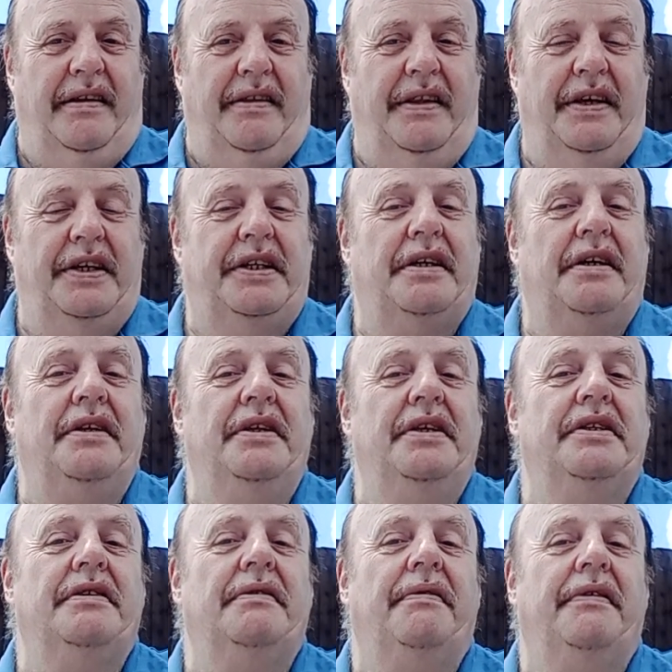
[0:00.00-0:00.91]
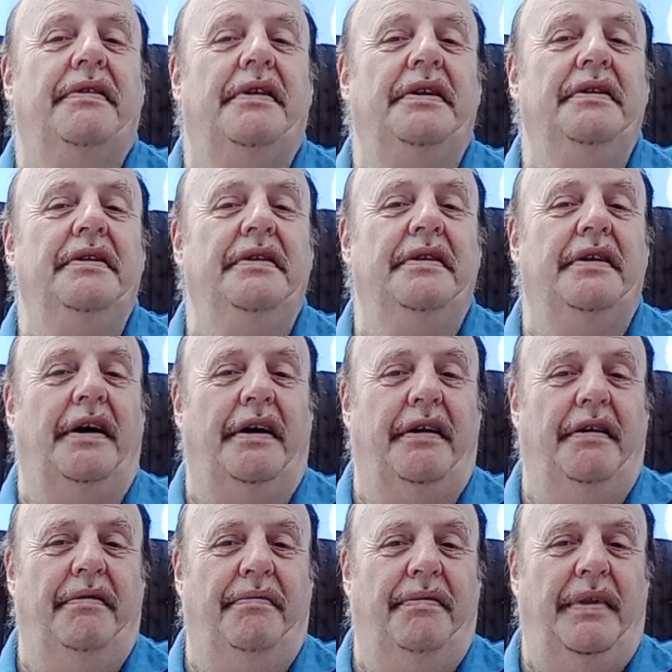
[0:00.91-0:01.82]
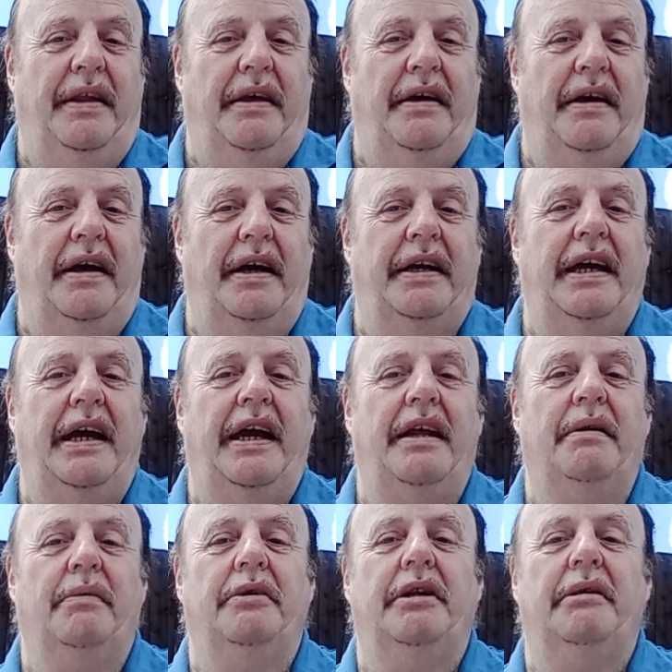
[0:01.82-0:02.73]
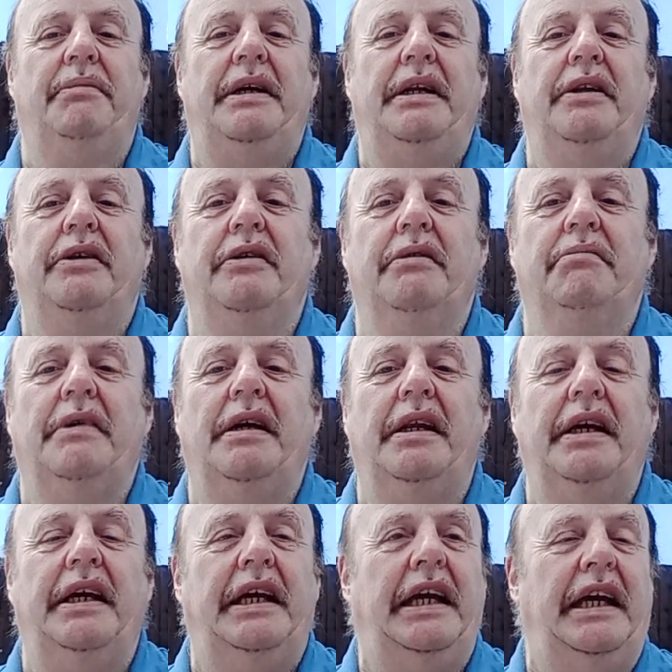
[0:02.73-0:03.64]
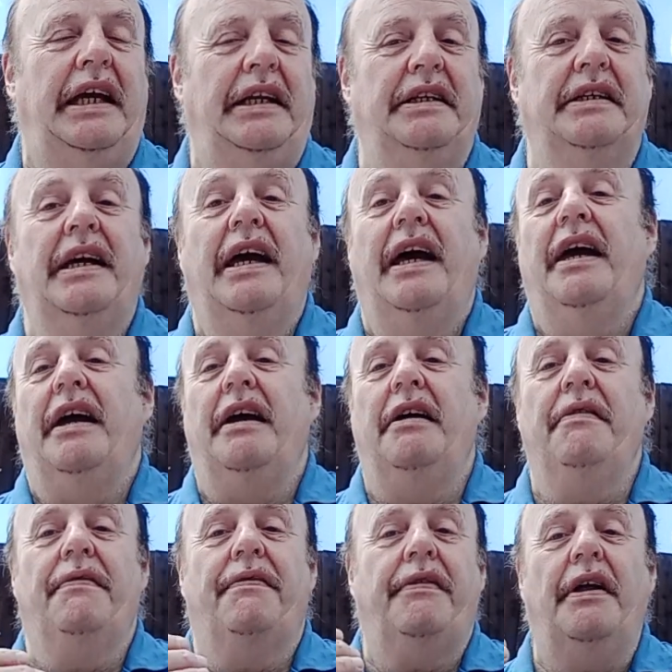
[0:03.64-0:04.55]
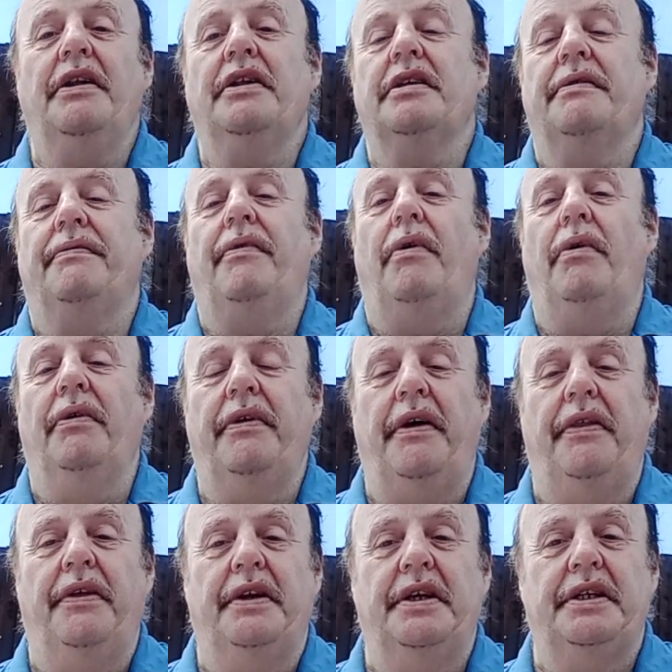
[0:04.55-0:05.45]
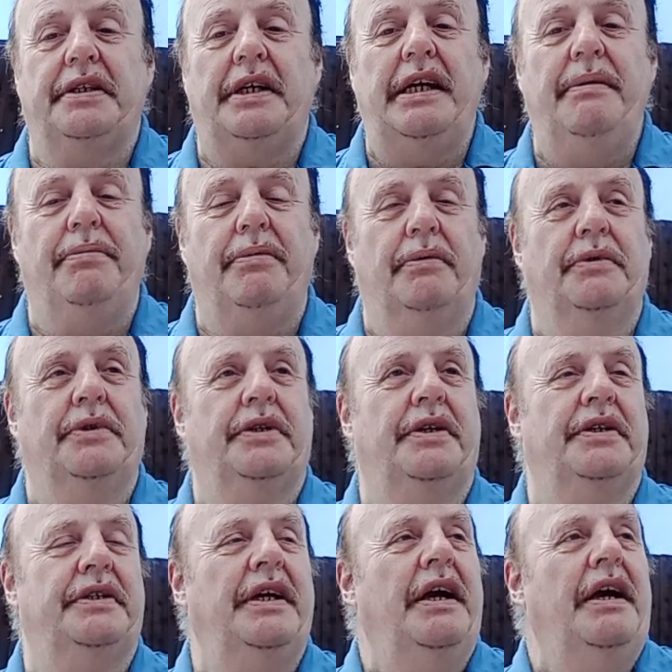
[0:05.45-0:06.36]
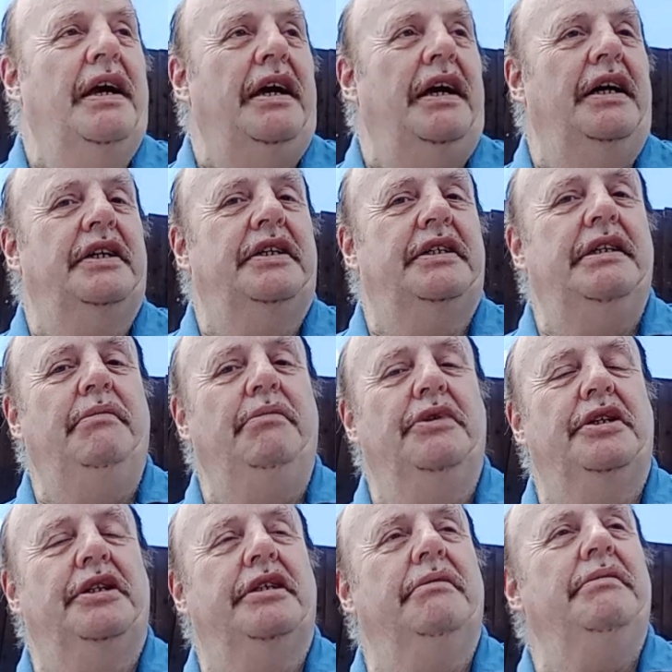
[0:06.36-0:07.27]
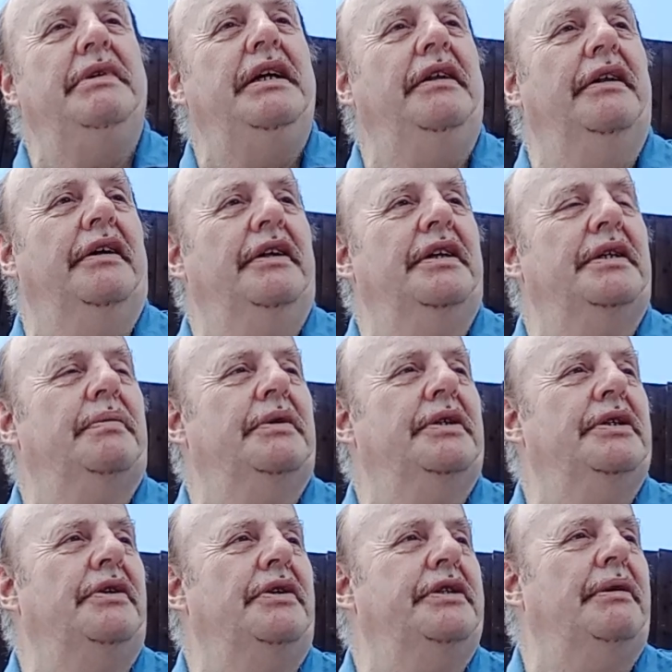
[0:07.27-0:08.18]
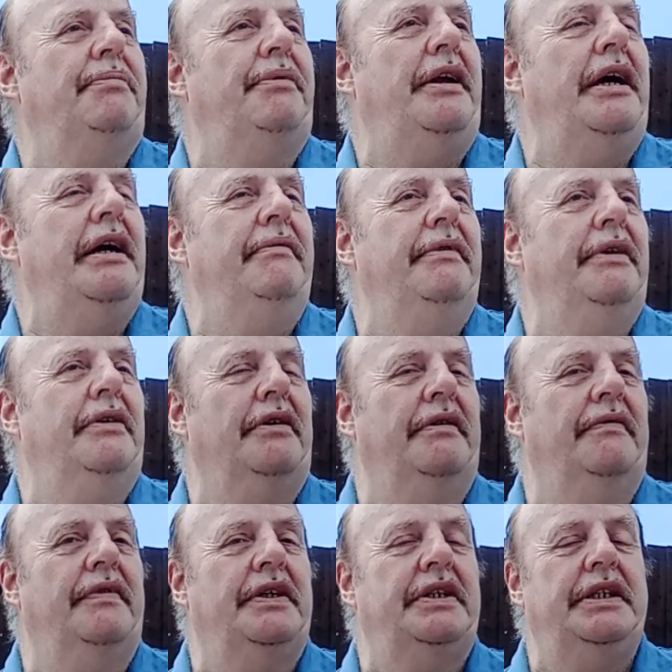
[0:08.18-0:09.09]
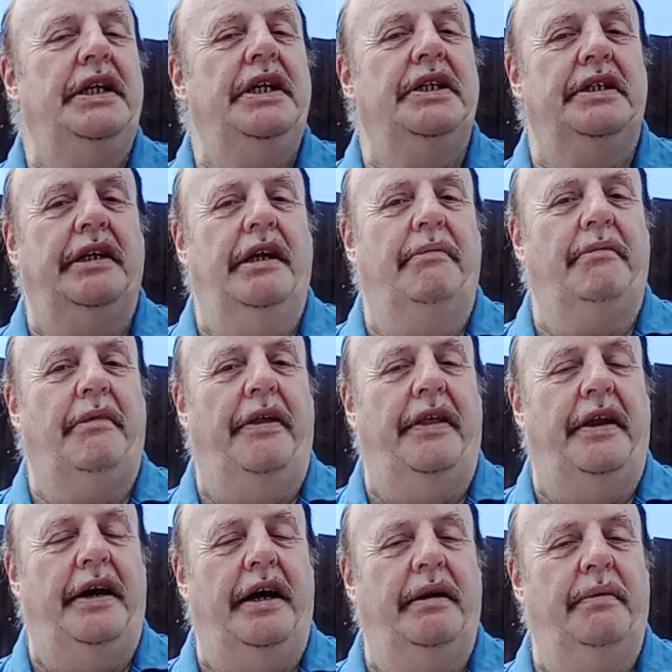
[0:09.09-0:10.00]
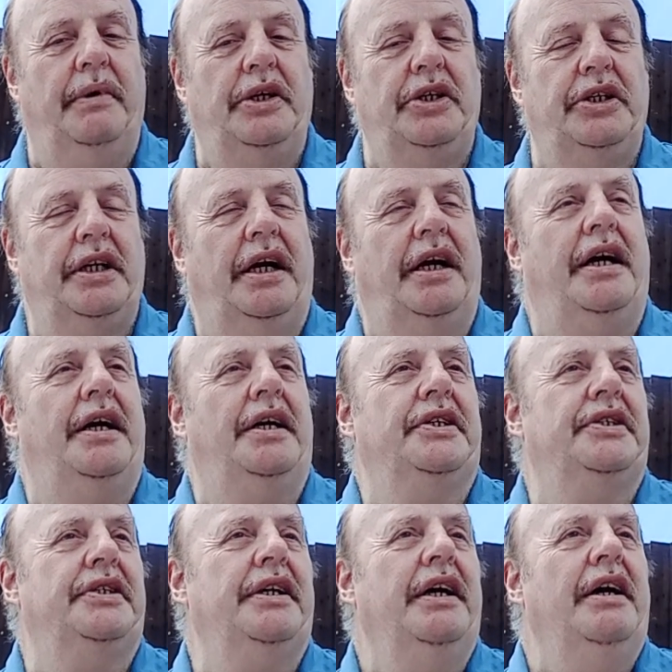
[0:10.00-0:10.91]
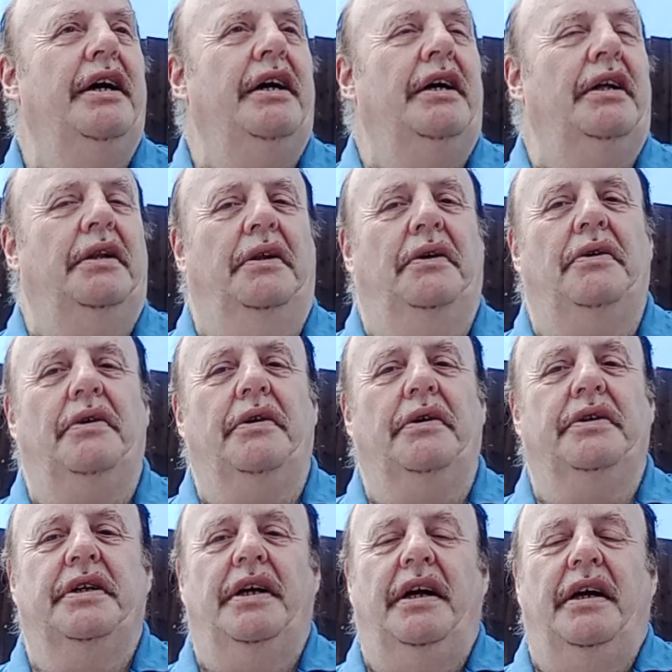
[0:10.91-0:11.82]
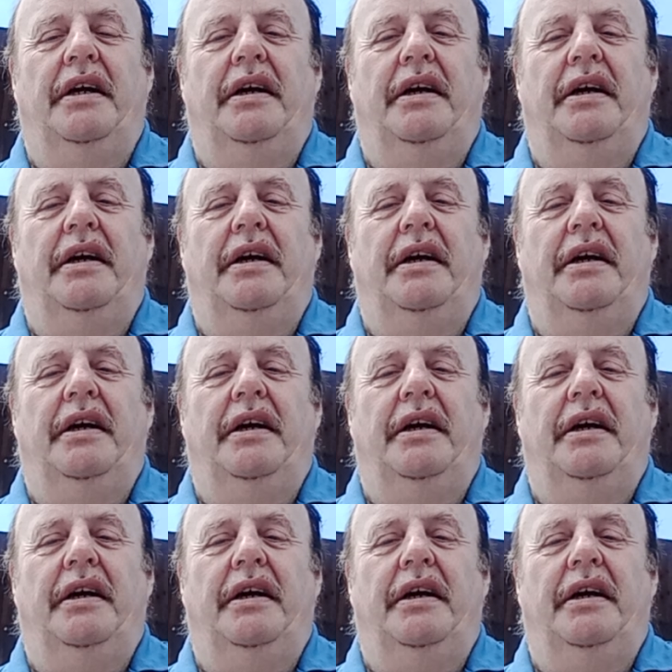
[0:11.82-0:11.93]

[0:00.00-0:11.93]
The sons of thunder, again, would have been humiliated in front of all the other disciples, because it seems to me that this was not a private conversation that Mother had when she asked, Lord,